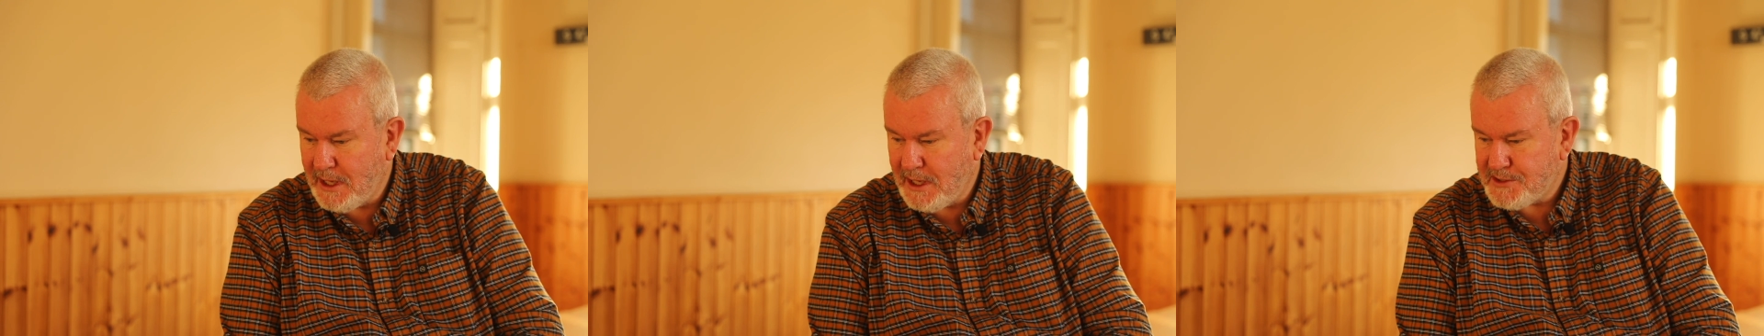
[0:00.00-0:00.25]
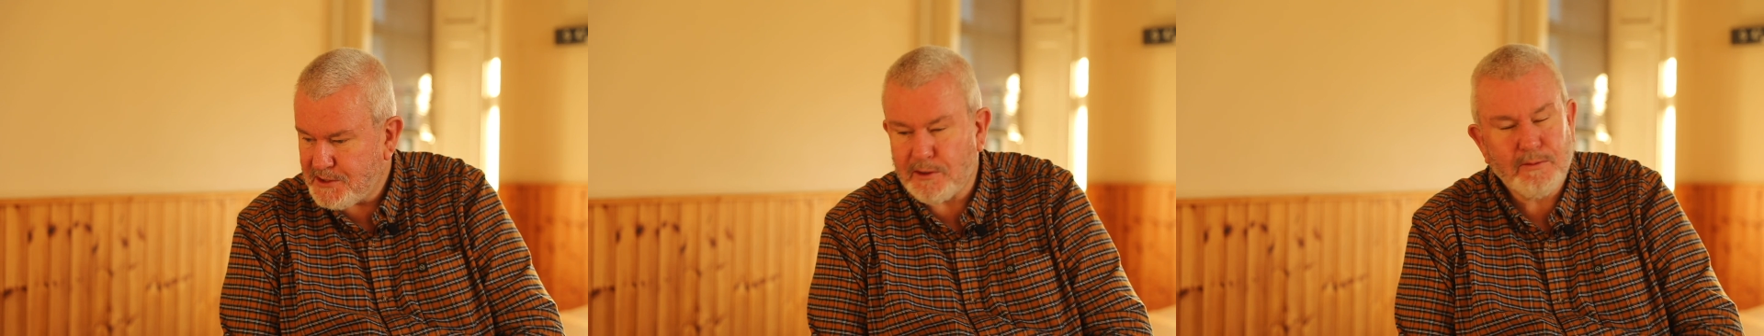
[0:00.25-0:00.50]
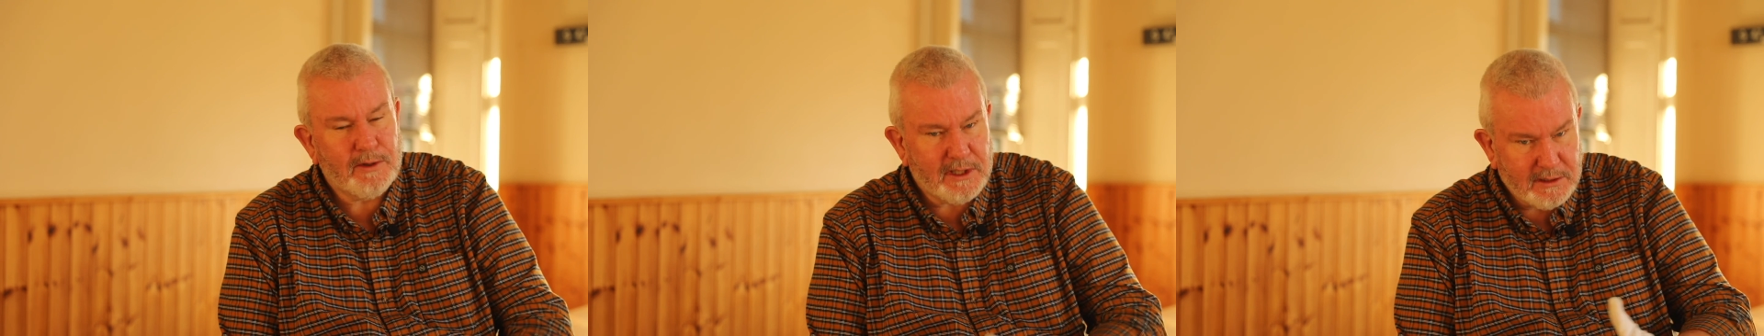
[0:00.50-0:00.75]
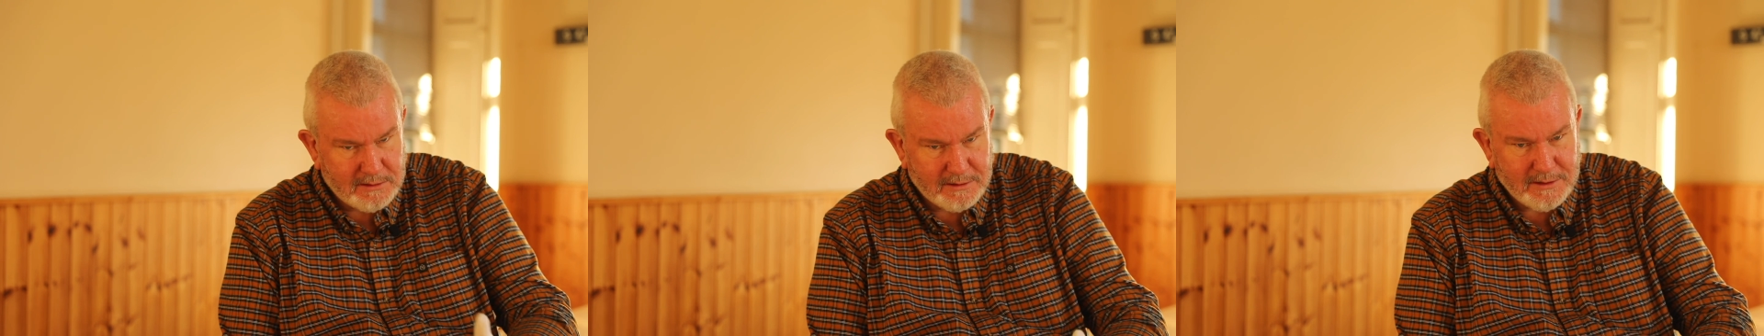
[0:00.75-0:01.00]
So they
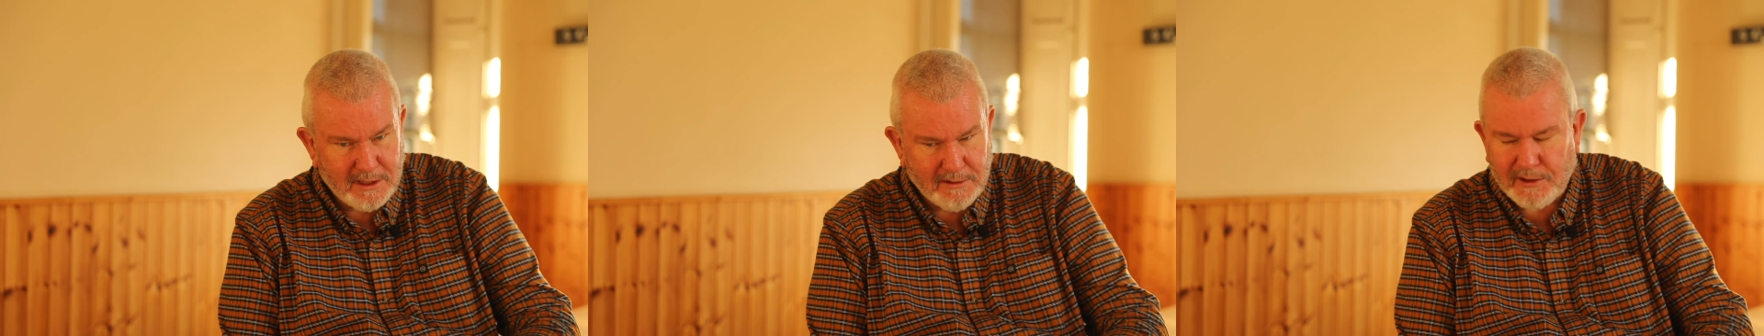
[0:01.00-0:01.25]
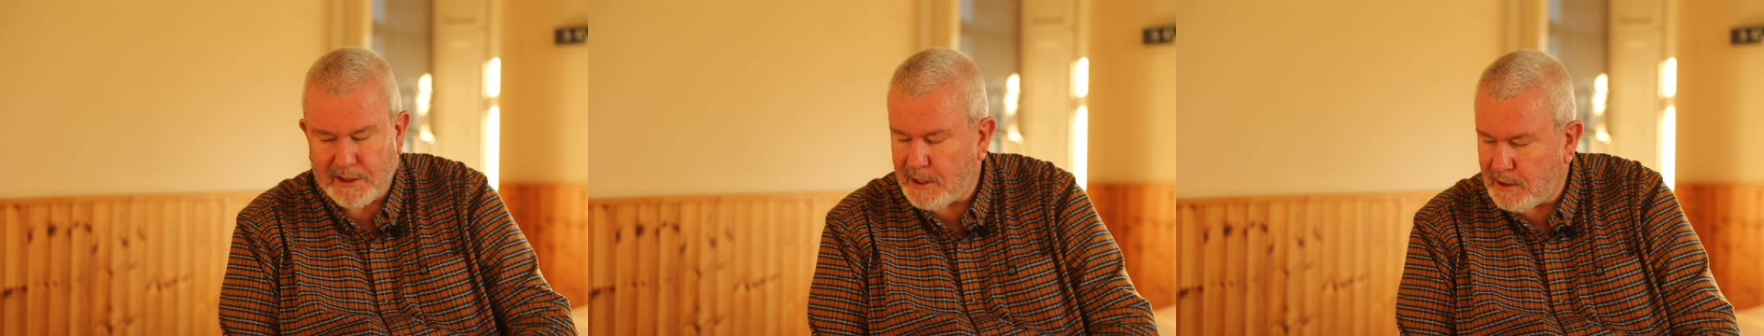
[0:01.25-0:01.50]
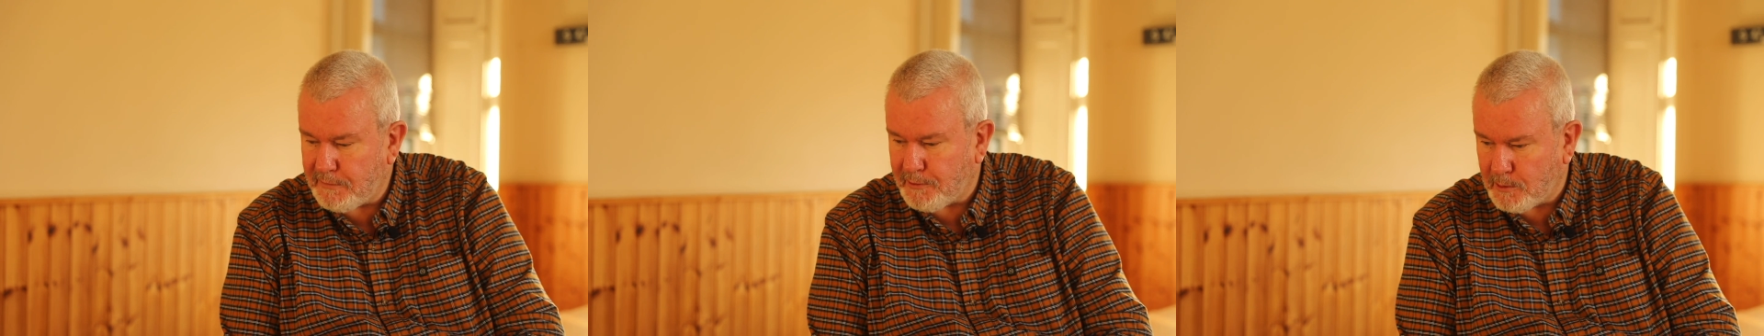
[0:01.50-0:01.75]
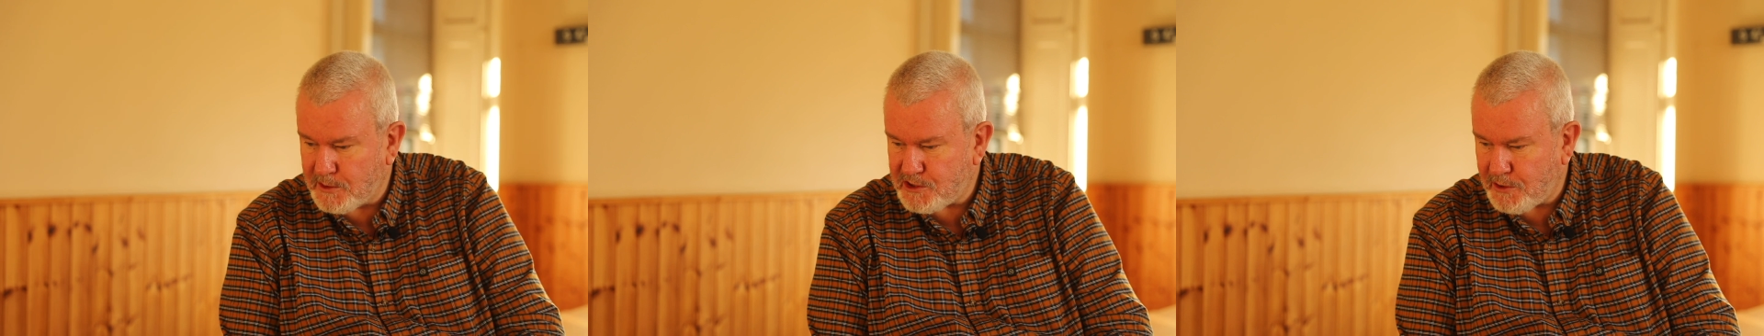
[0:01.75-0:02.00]
were a very early
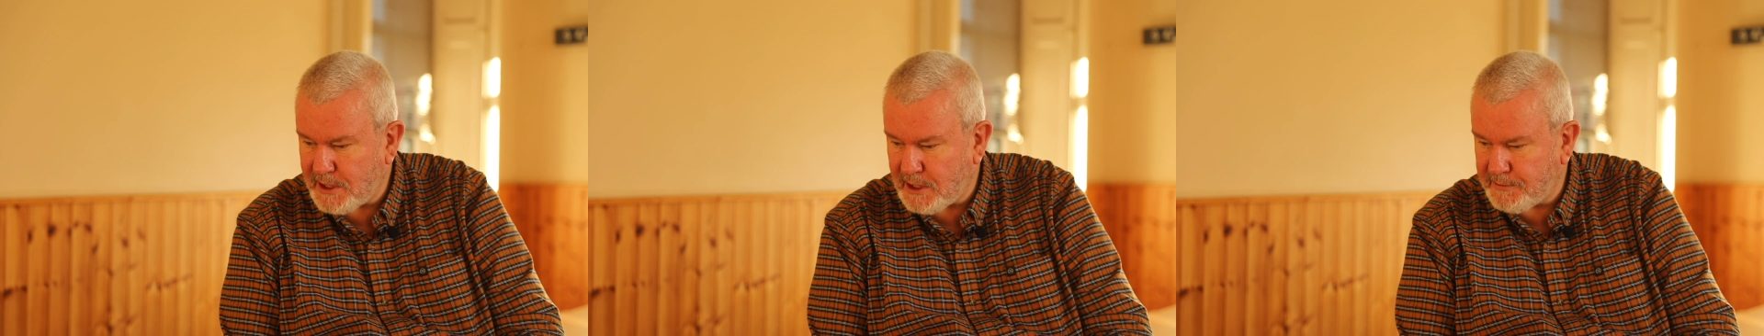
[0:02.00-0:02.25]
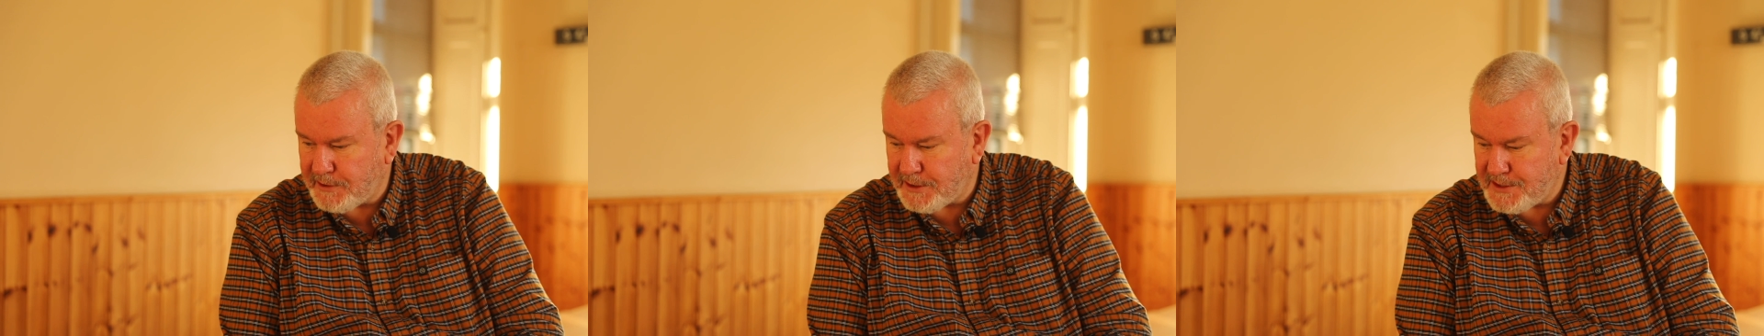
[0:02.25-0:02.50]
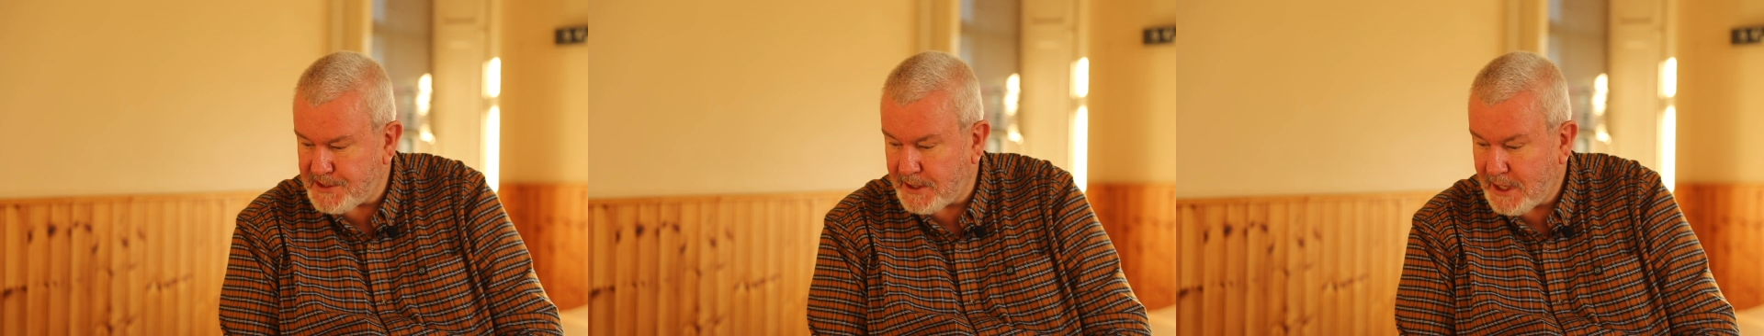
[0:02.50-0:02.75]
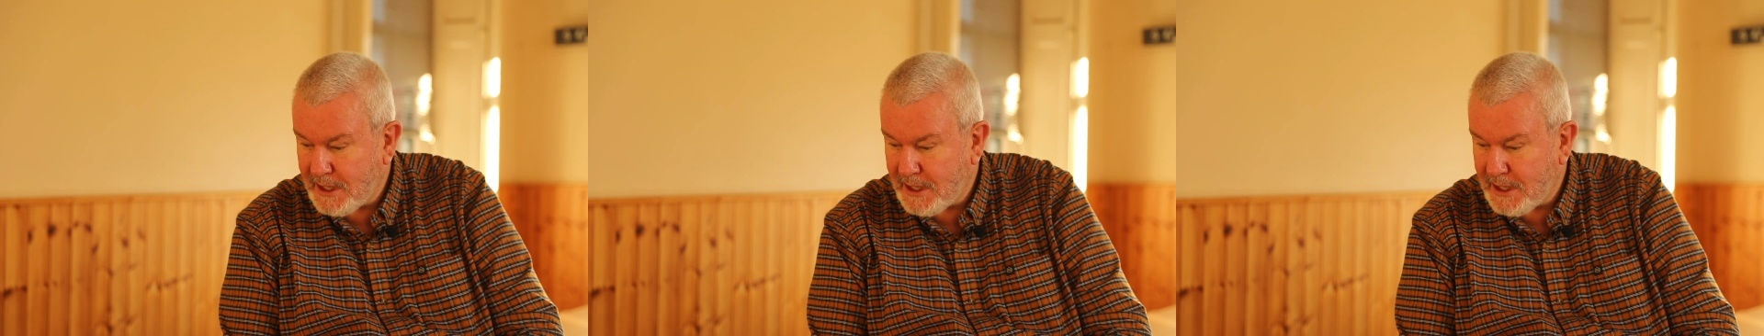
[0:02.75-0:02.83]
form of street advertising.